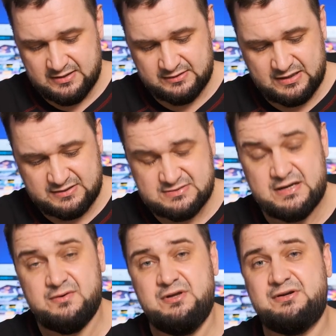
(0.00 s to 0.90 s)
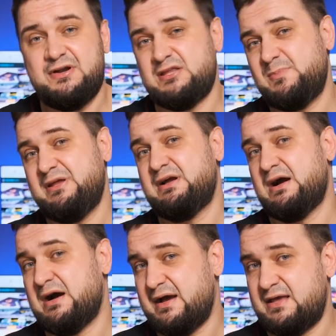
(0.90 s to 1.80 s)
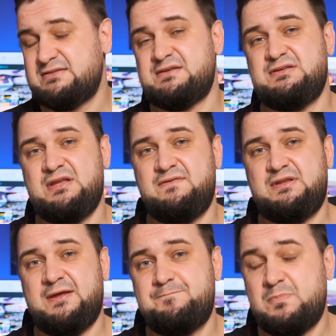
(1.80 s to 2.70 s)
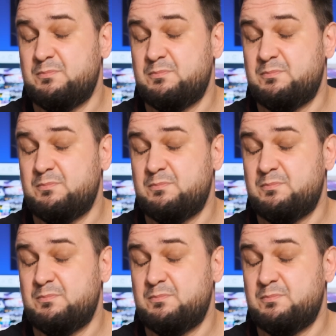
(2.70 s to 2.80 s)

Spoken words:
and that is their incredibly high sensitivity,